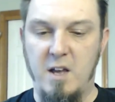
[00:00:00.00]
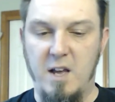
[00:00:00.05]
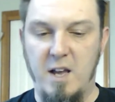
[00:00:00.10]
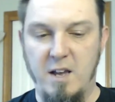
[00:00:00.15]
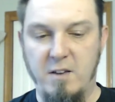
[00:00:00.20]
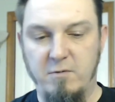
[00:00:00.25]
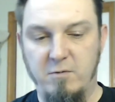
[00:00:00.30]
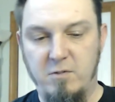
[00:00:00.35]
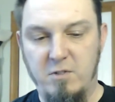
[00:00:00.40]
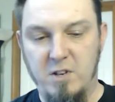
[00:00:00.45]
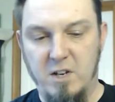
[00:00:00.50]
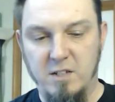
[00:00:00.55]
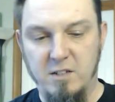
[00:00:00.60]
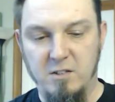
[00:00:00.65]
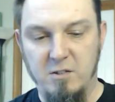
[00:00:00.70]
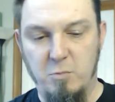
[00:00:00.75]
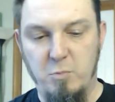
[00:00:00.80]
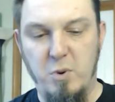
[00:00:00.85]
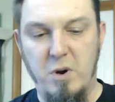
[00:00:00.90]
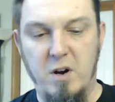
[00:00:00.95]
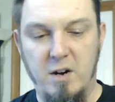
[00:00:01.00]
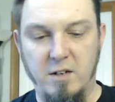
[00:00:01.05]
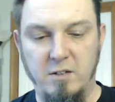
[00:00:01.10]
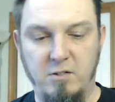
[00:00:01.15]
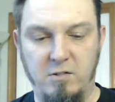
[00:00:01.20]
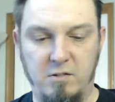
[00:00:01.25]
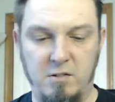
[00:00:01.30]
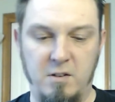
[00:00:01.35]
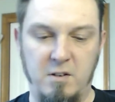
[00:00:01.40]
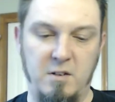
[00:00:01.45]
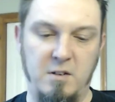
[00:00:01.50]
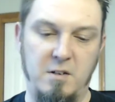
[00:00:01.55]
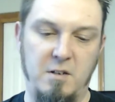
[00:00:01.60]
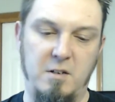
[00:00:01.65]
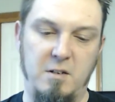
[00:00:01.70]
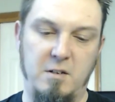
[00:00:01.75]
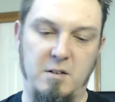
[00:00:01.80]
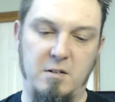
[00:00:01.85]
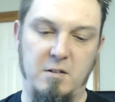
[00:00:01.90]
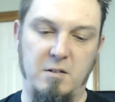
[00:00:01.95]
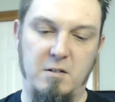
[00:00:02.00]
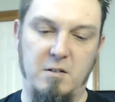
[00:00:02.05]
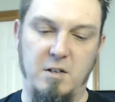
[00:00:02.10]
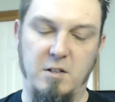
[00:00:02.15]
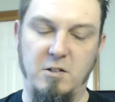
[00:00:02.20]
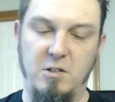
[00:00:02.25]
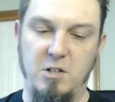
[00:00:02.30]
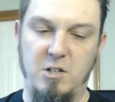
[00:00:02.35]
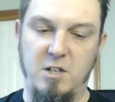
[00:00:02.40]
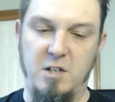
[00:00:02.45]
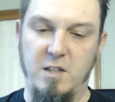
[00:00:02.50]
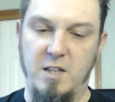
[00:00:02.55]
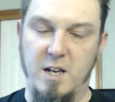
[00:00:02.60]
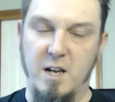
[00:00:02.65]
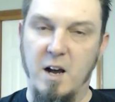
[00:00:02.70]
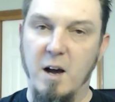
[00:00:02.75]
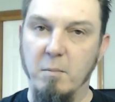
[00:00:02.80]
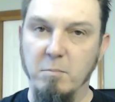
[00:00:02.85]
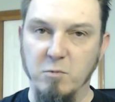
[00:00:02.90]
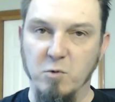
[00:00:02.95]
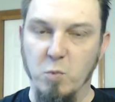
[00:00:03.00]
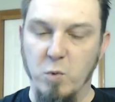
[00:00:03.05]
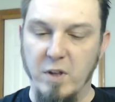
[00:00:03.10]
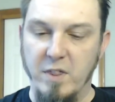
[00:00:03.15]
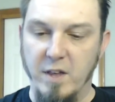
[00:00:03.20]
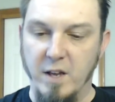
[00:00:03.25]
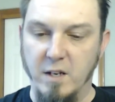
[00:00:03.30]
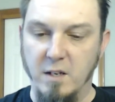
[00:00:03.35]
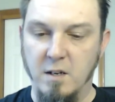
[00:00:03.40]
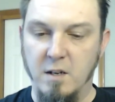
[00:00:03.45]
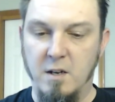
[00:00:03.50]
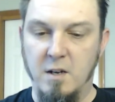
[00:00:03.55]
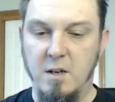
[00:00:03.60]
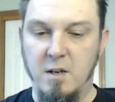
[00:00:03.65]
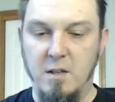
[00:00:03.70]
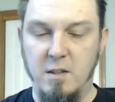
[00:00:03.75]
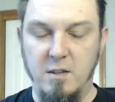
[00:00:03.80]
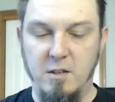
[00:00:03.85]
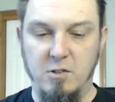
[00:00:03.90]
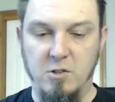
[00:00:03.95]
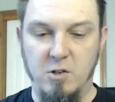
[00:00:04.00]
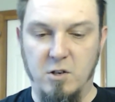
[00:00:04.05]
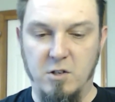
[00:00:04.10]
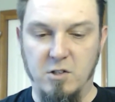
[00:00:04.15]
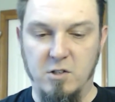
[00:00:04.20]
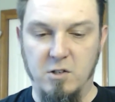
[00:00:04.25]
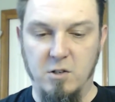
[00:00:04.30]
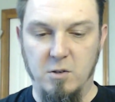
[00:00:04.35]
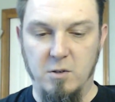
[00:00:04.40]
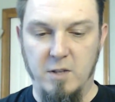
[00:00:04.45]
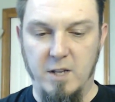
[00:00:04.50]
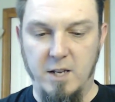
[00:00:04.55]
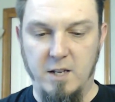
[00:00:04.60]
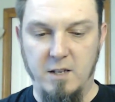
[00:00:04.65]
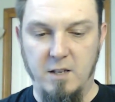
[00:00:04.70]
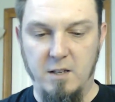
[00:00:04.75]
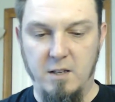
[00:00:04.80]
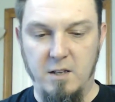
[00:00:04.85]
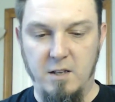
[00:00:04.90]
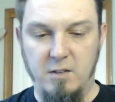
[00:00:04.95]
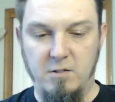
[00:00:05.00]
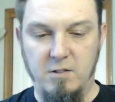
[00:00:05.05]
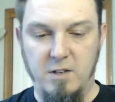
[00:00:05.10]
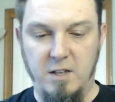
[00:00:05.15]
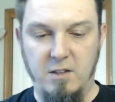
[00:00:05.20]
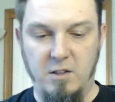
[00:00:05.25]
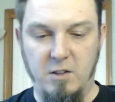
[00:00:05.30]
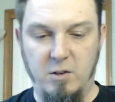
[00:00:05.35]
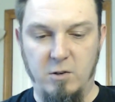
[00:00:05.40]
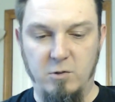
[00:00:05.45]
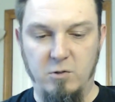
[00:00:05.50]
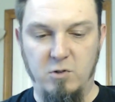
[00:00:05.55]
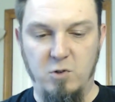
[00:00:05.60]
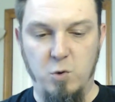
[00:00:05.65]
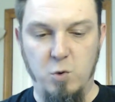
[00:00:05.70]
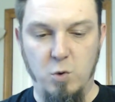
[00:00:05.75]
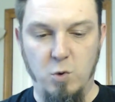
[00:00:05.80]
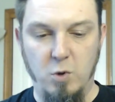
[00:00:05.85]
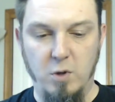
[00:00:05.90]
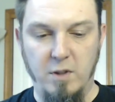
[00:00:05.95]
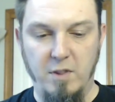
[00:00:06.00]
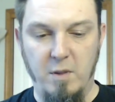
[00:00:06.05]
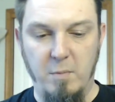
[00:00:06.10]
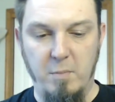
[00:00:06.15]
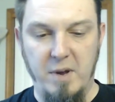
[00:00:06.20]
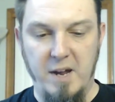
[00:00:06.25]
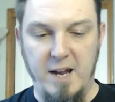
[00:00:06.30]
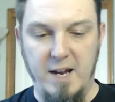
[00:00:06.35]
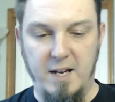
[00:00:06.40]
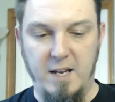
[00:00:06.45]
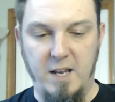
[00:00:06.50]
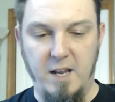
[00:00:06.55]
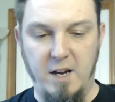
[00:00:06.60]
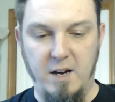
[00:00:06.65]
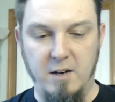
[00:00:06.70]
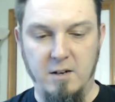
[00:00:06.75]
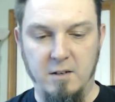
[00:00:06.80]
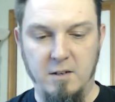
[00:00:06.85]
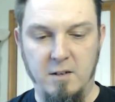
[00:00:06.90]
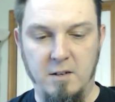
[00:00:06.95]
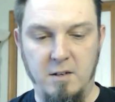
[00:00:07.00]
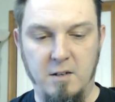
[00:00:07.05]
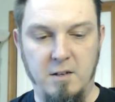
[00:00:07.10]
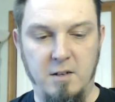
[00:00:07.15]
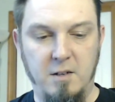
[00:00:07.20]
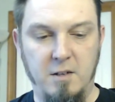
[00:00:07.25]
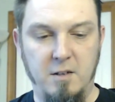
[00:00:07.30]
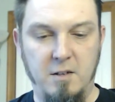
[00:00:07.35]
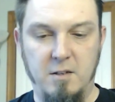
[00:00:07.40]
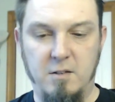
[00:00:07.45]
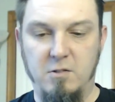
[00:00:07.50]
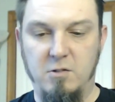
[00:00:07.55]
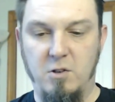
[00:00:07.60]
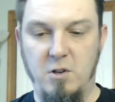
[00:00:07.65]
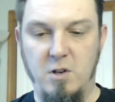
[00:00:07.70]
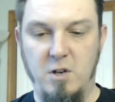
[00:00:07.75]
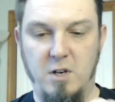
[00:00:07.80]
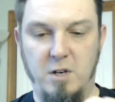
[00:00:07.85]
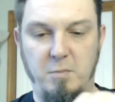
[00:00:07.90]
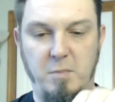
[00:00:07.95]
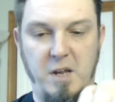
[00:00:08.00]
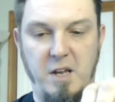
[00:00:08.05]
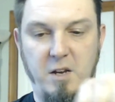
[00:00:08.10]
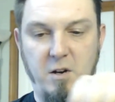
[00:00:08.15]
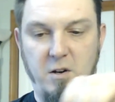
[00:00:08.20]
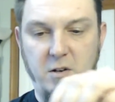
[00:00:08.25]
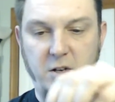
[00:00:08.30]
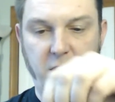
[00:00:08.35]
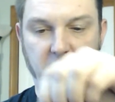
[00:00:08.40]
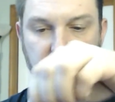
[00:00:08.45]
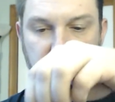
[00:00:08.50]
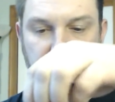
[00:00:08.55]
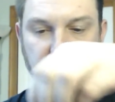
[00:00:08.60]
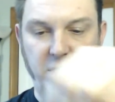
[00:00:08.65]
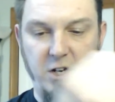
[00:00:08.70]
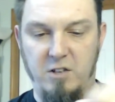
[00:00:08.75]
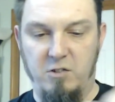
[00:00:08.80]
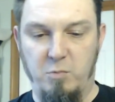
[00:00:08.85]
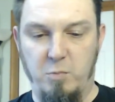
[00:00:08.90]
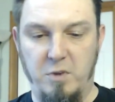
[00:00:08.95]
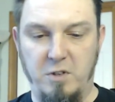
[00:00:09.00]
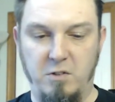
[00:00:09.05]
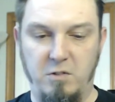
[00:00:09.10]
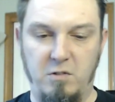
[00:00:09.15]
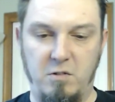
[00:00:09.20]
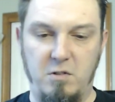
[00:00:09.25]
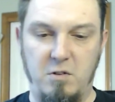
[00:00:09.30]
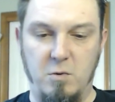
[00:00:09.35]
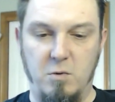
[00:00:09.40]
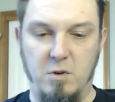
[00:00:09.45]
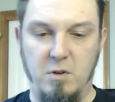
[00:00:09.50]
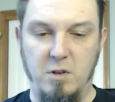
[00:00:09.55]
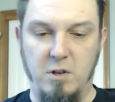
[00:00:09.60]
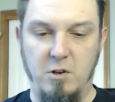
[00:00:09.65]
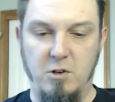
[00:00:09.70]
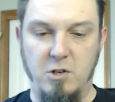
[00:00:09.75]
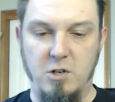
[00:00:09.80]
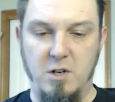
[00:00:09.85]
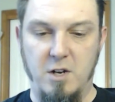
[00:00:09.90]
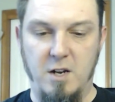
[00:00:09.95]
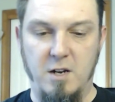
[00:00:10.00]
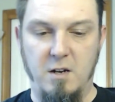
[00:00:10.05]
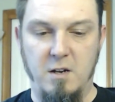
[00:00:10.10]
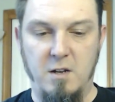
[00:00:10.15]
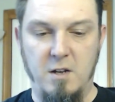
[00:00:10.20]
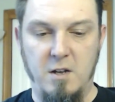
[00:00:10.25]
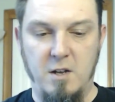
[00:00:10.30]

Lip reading: I have tons of parts, tons of shit that comes with it. There's also like, it's got the little tool in the back here, so you can make all your adjustments, do all your shit.